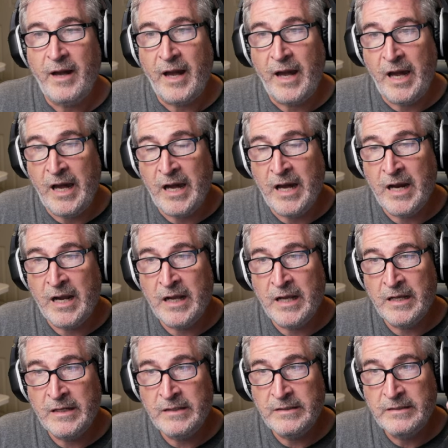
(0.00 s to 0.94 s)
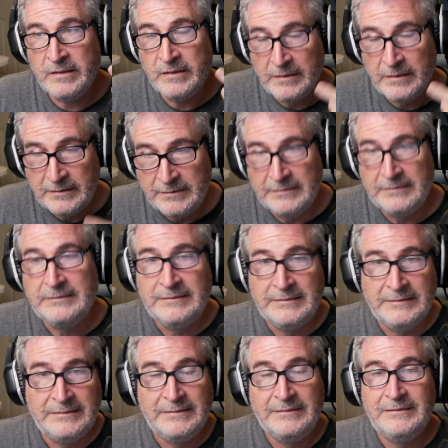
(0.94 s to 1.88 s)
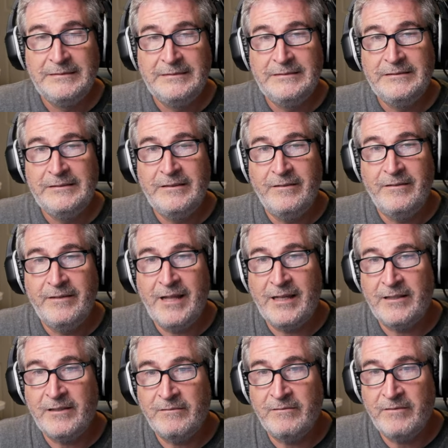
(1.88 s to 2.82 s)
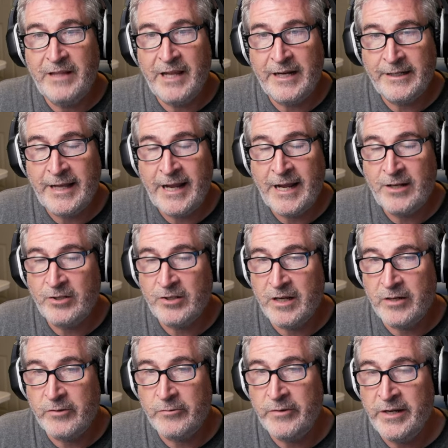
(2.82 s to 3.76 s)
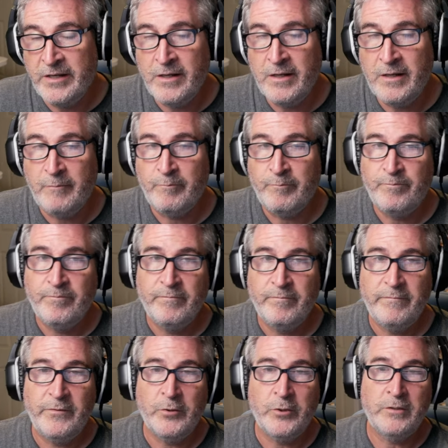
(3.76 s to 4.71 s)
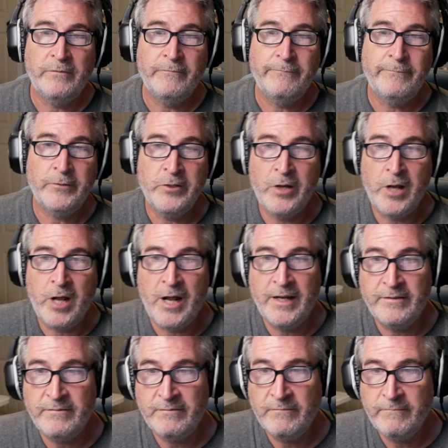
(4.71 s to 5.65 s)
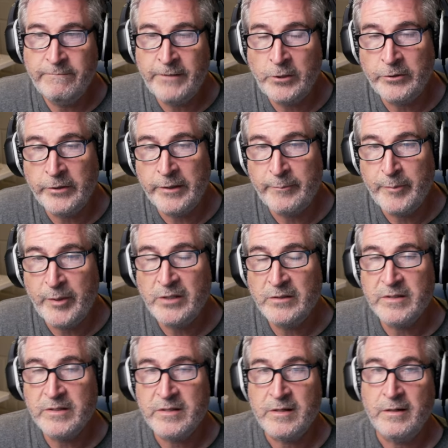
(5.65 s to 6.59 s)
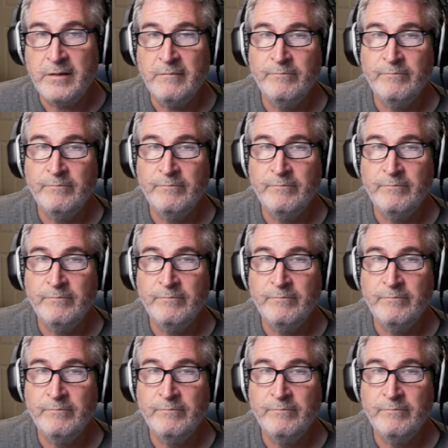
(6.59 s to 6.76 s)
And that gal got written up for not following policy.